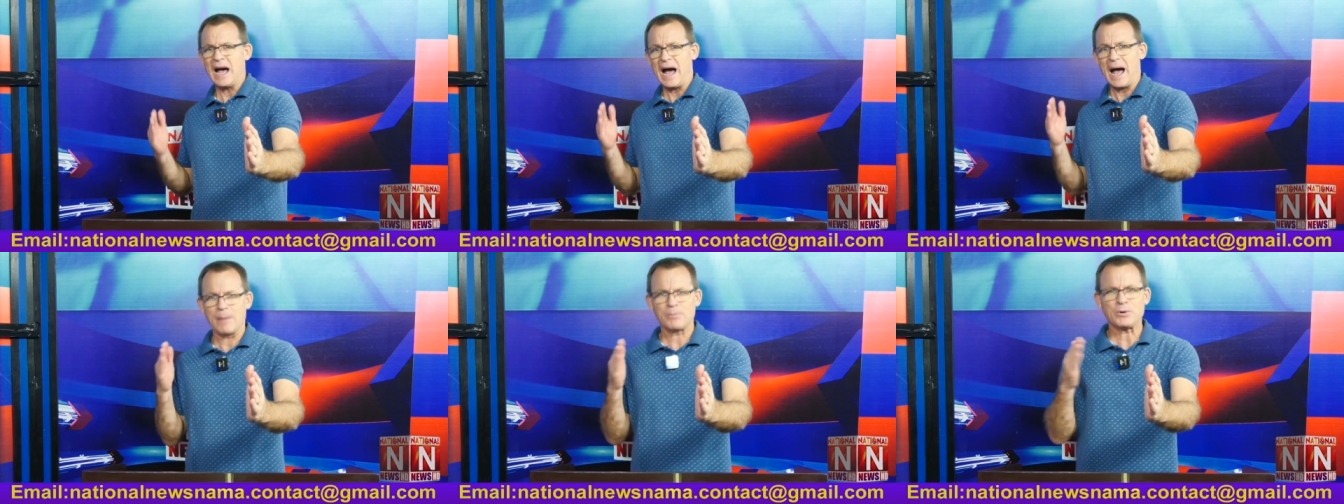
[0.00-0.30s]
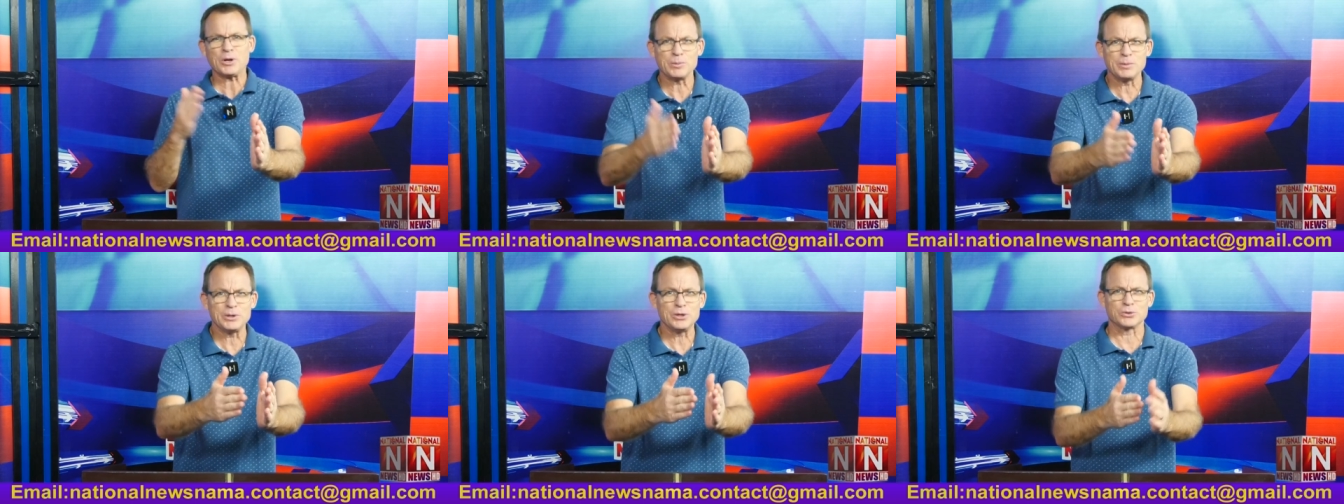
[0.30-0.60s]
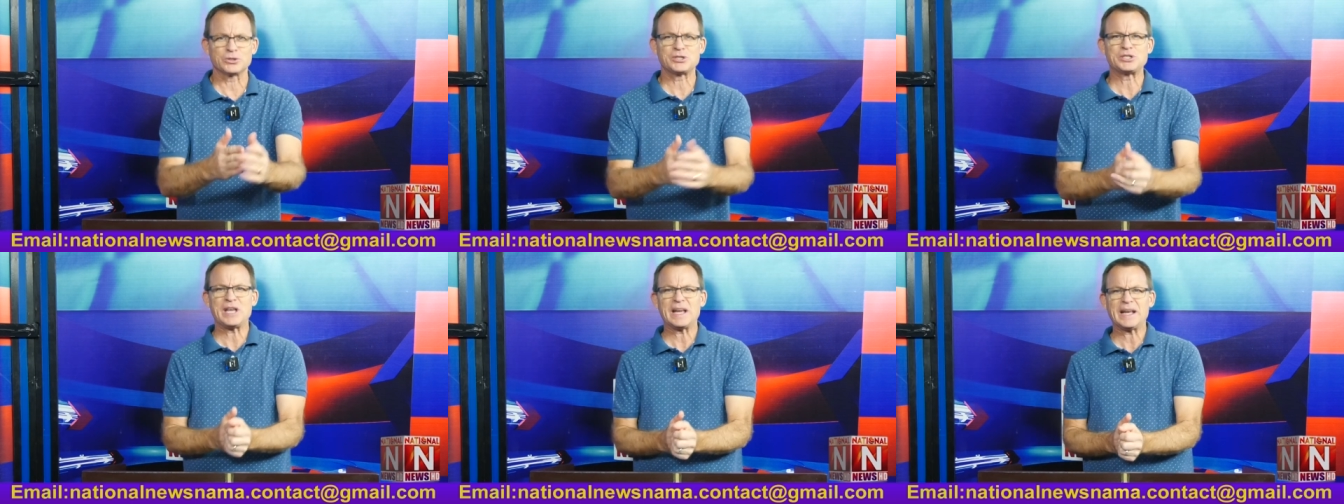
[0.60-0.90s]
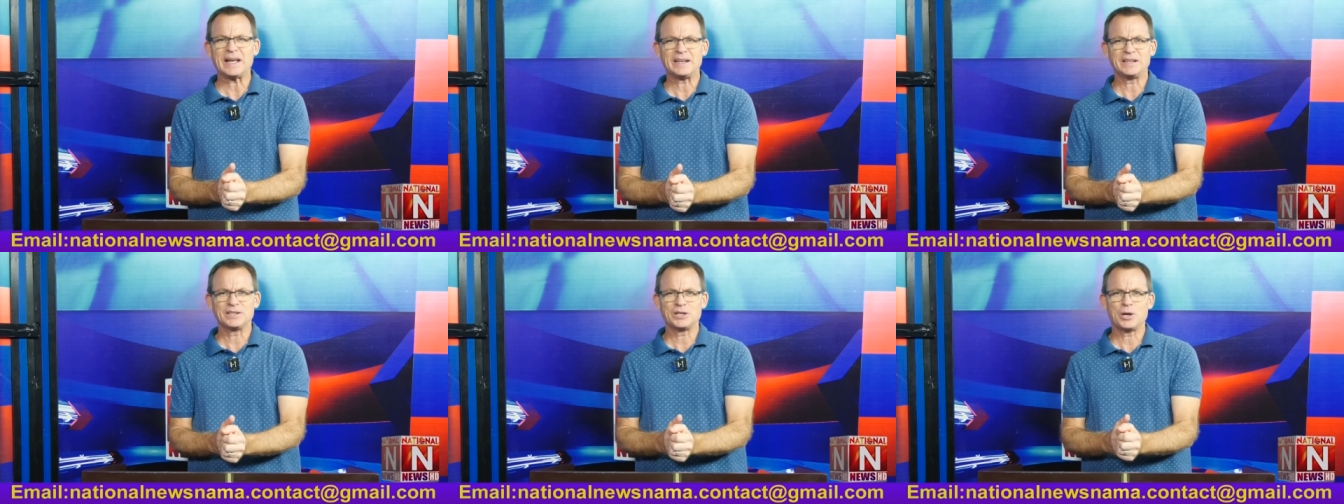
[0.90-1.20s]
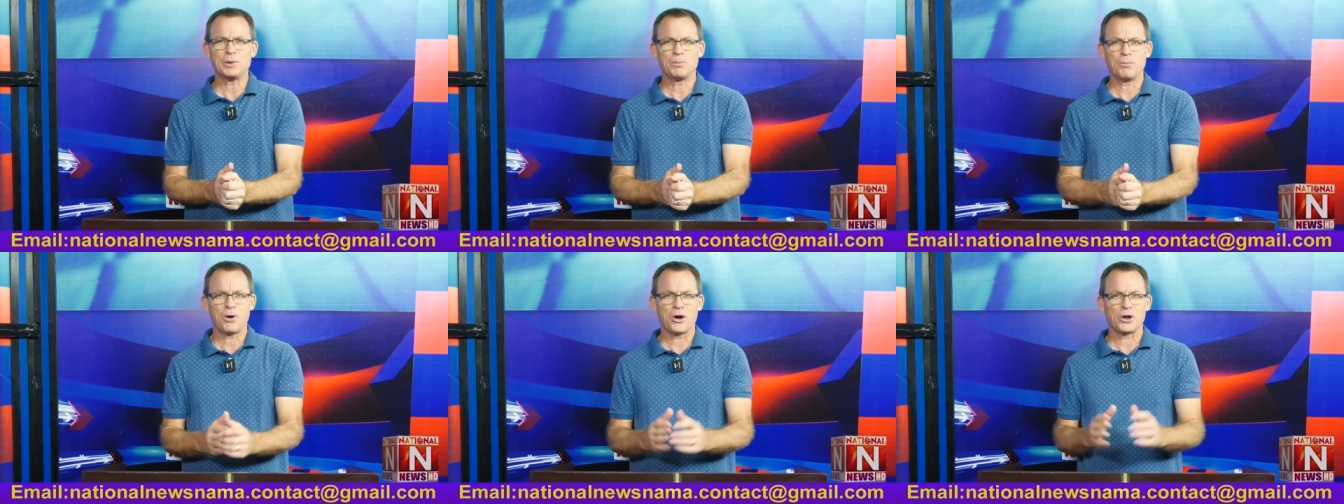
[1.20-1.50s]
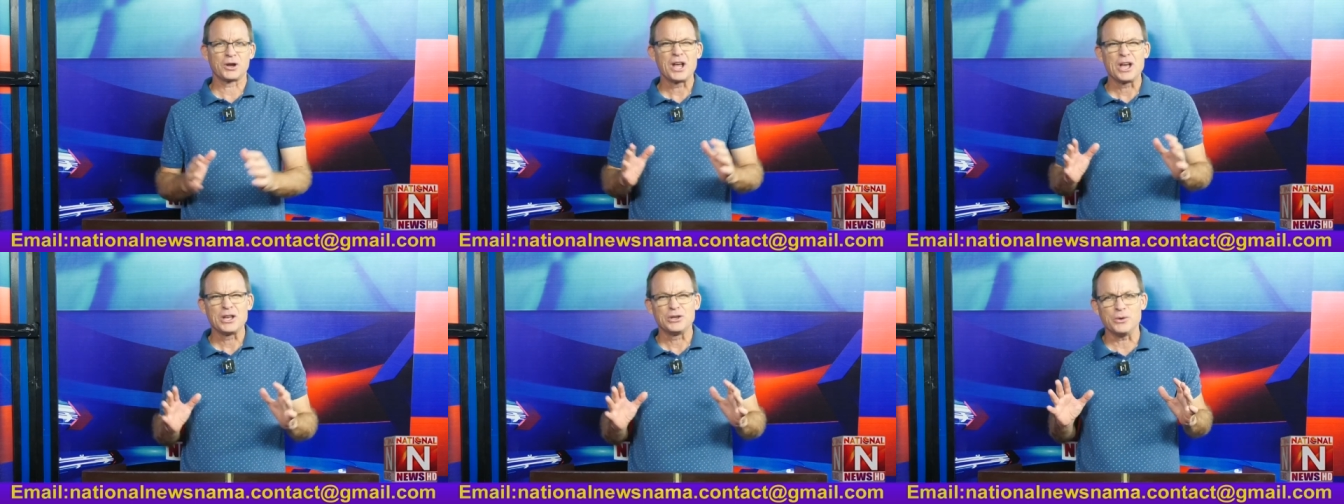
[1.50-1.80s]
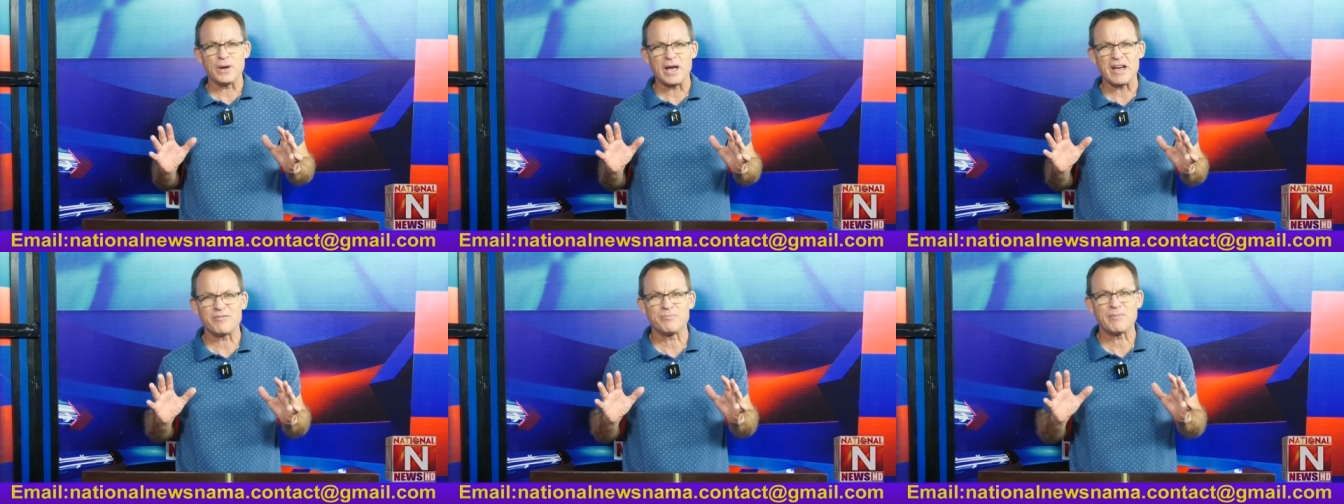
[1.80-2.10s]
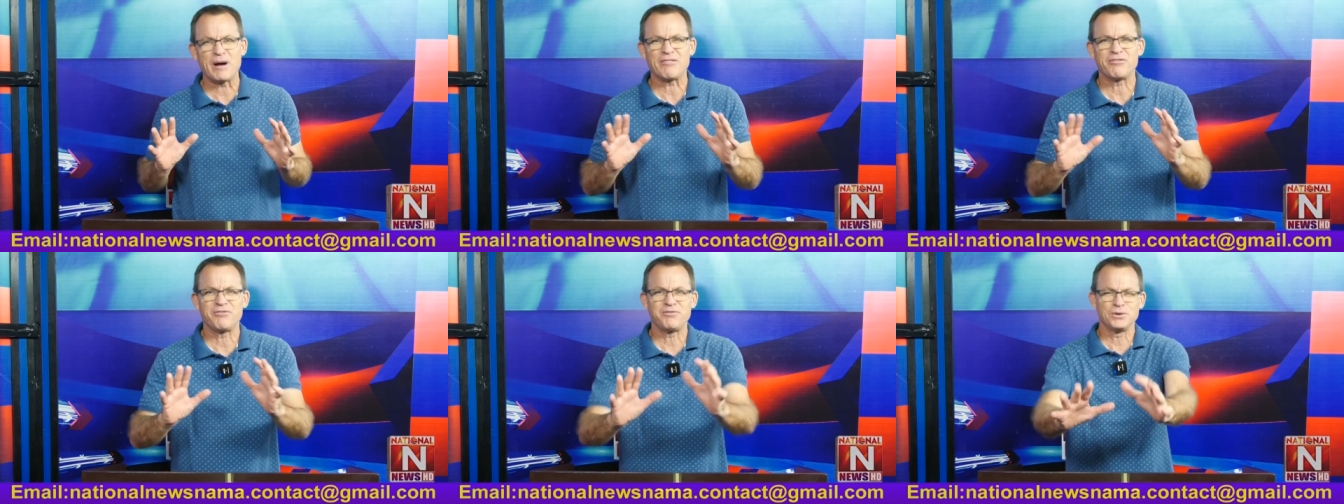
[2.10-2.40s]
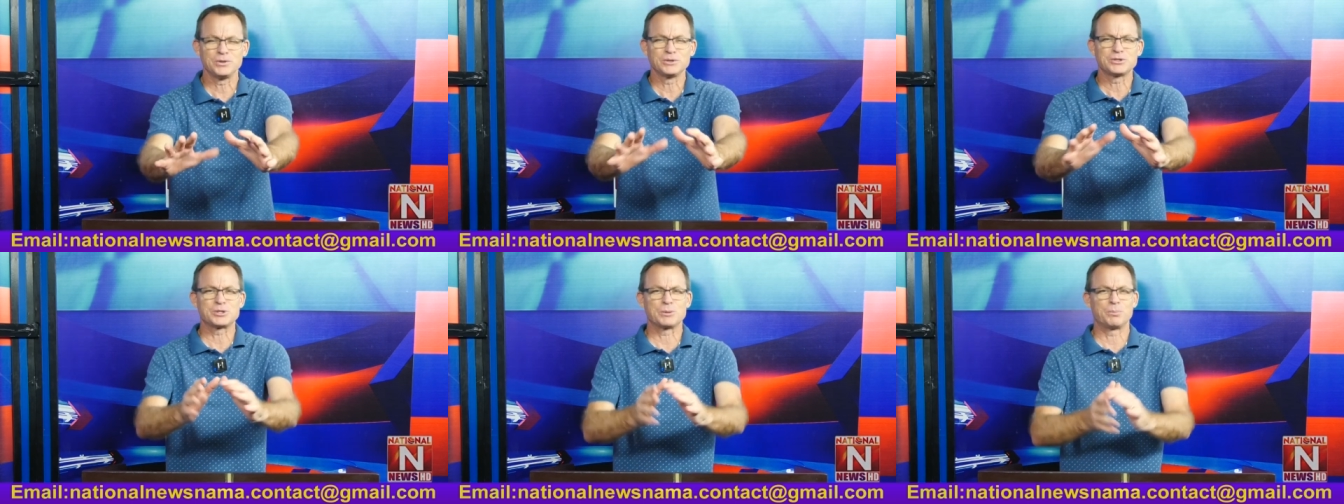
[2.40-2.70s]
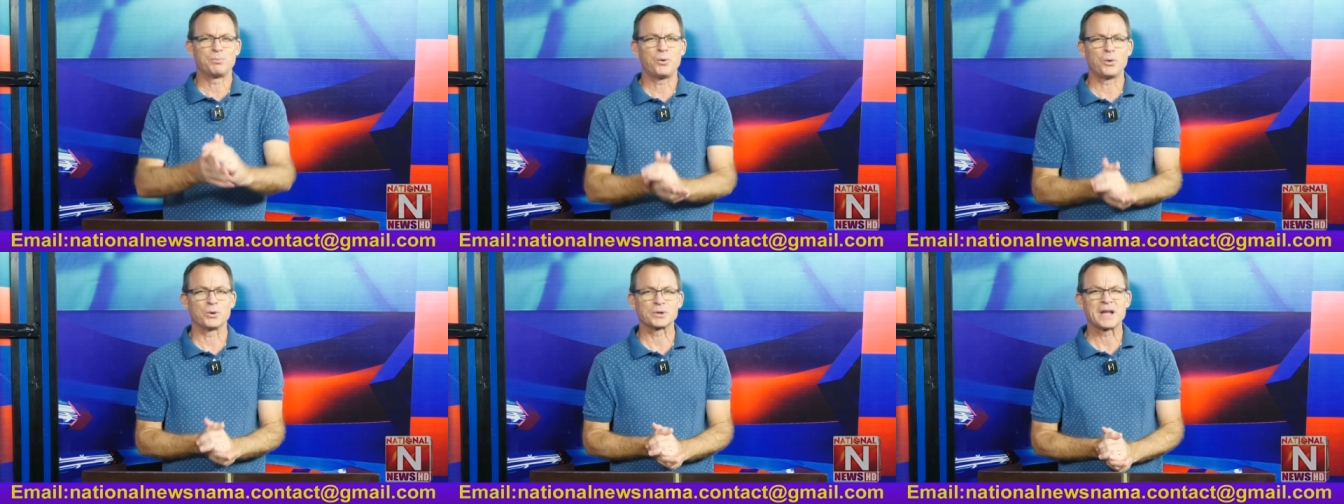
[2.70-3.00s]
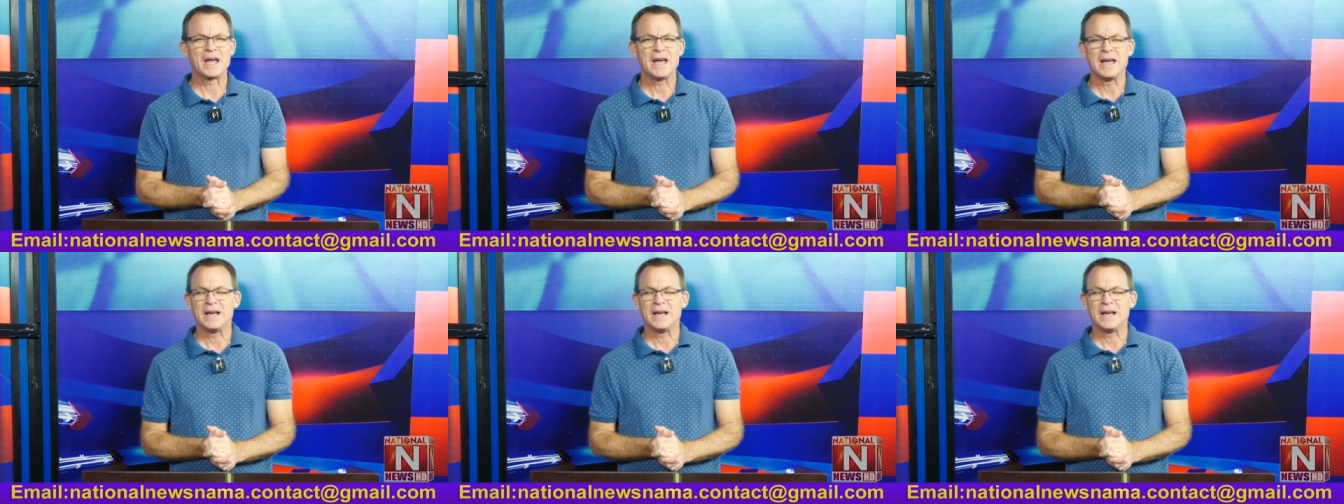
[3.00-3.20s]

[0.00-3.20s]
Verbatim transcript: I'm going to be your second in command. You have my full support.